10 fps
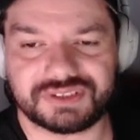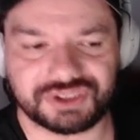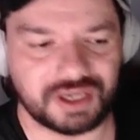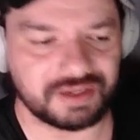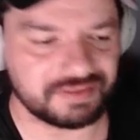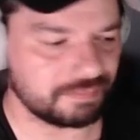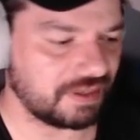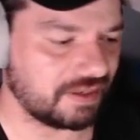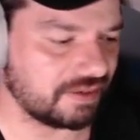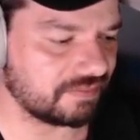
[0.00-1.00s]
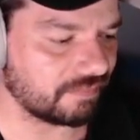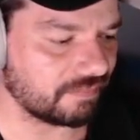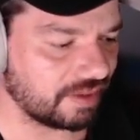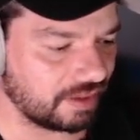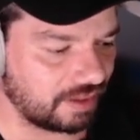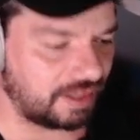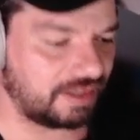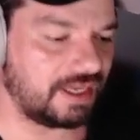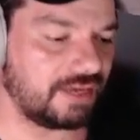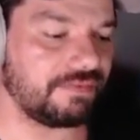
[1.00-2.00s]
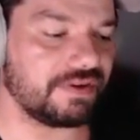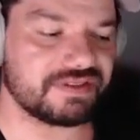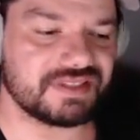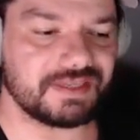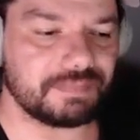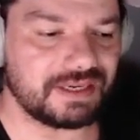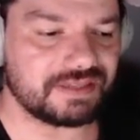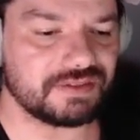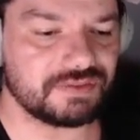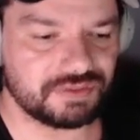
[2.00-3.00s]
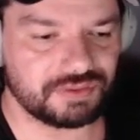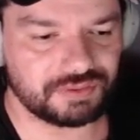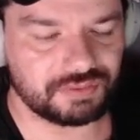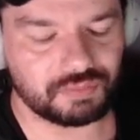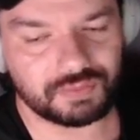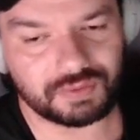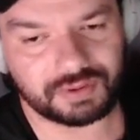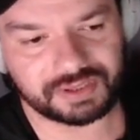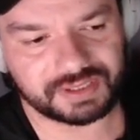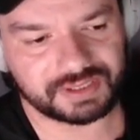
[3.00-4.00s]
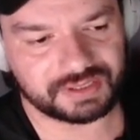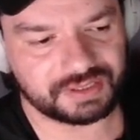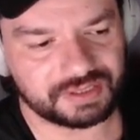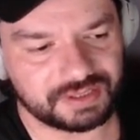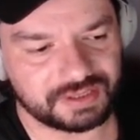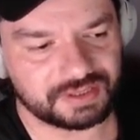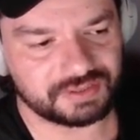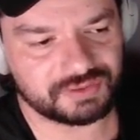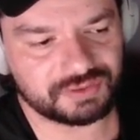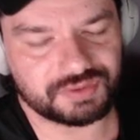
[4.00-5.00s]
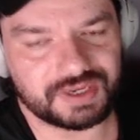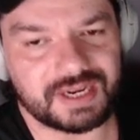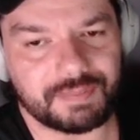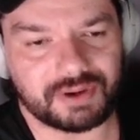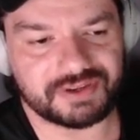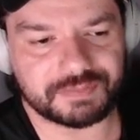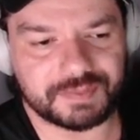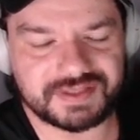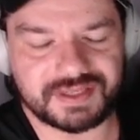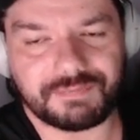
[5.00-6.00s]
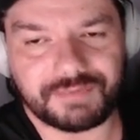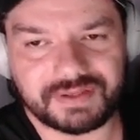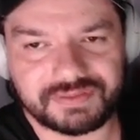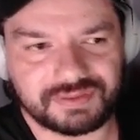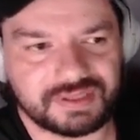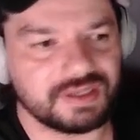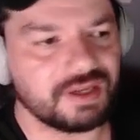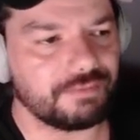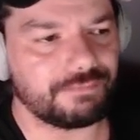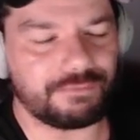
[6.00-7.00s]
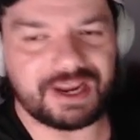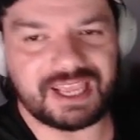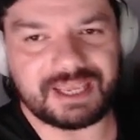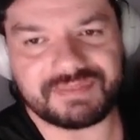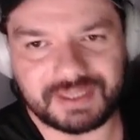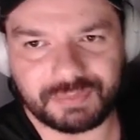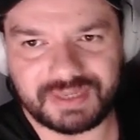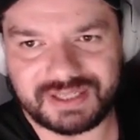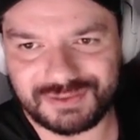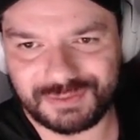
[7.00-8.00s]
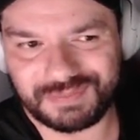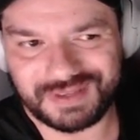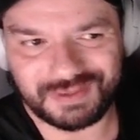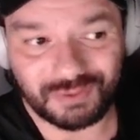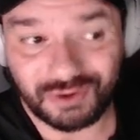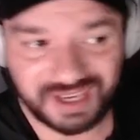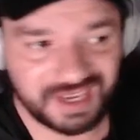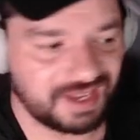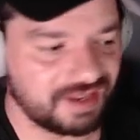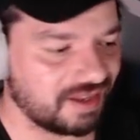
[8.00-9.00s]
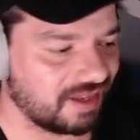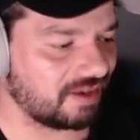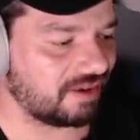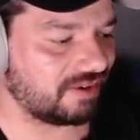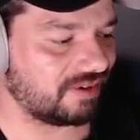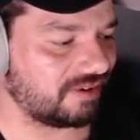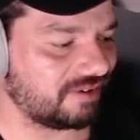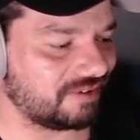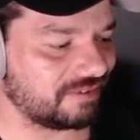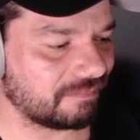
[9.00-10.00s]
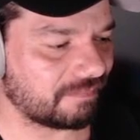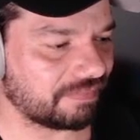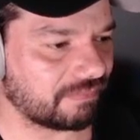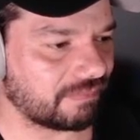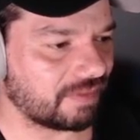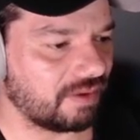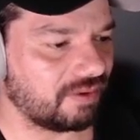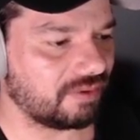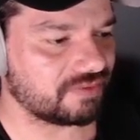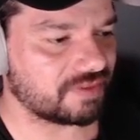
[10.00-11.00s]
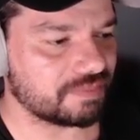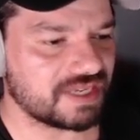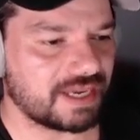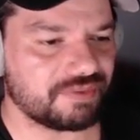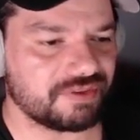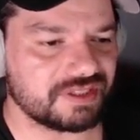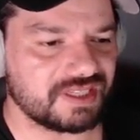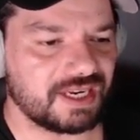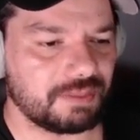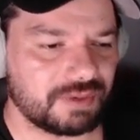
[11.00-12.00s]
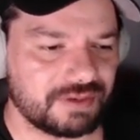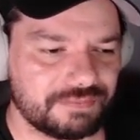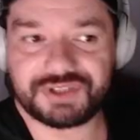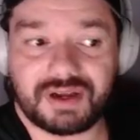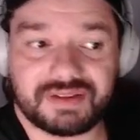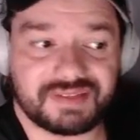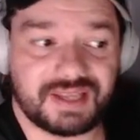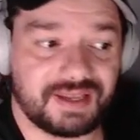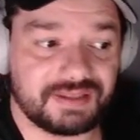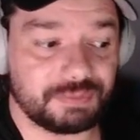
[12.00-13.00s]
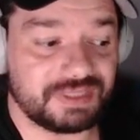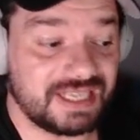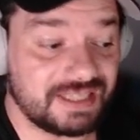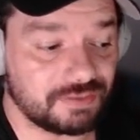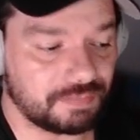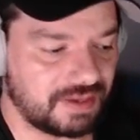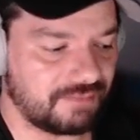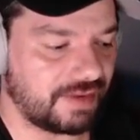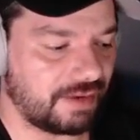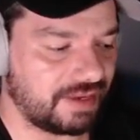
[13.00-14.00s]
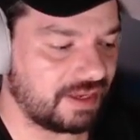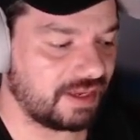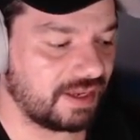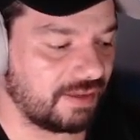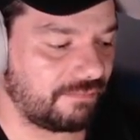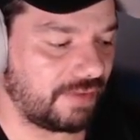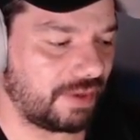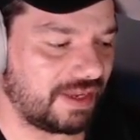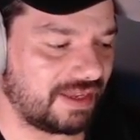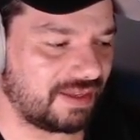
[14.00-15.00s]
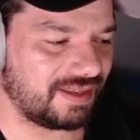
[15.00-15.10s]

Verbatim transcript: the shots because it gives us the ability to work uh, to train a model specific to the frames that we need to be working or so sometimes you're dealing with shots that we need to be very, very